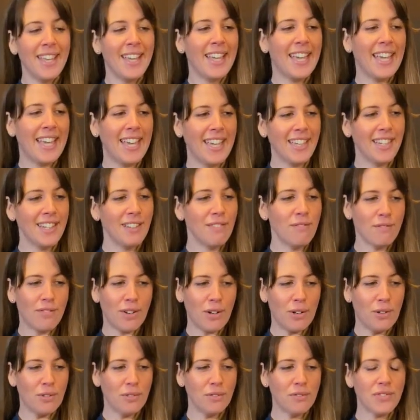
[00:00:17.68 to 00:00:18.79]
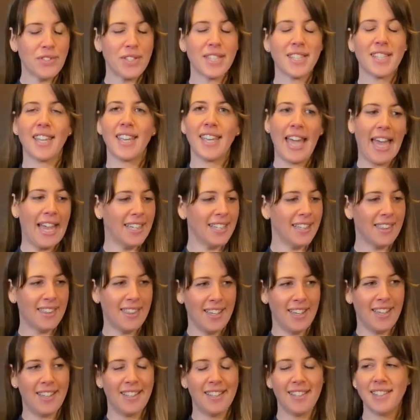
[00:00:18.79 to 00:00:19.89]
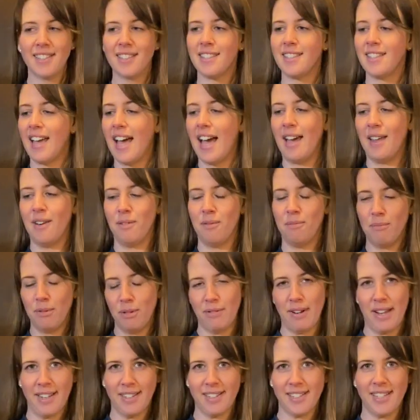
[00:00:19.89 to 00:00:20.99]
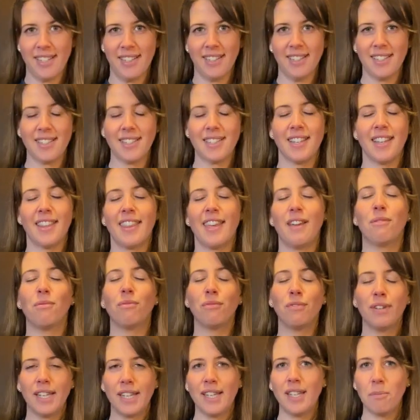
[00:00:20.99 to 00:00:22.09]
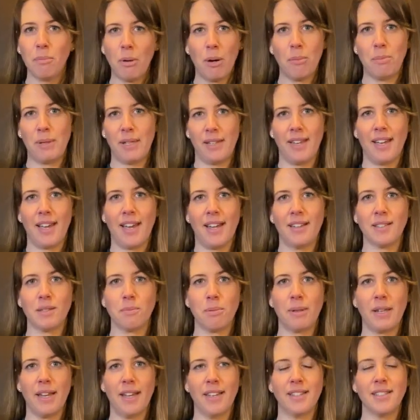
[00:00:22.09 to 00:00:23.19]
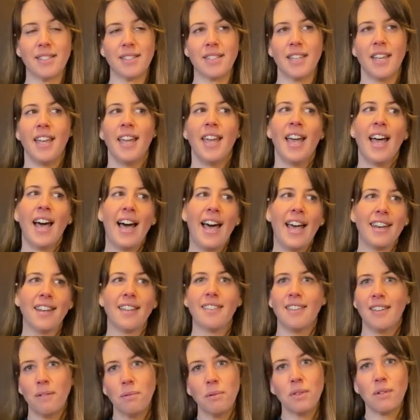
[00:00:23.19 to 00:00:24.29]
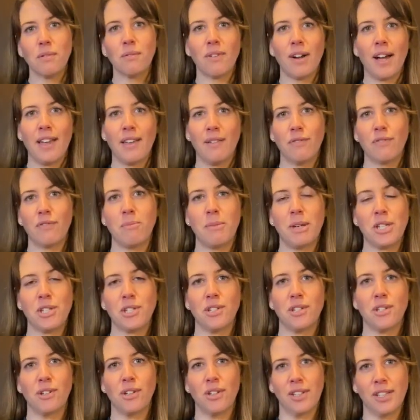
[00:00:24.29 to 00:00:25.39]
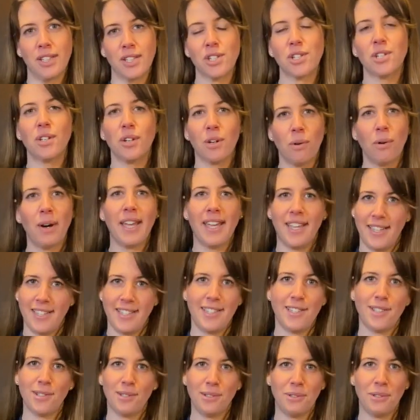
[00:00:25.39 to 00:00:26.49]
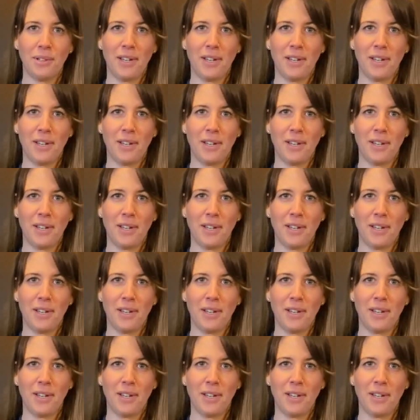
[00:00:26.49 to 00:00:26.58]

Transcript: It involves Calatheas and Marantas. They're really popular houseplants, and I think with the right information and knowledge, quite easy to look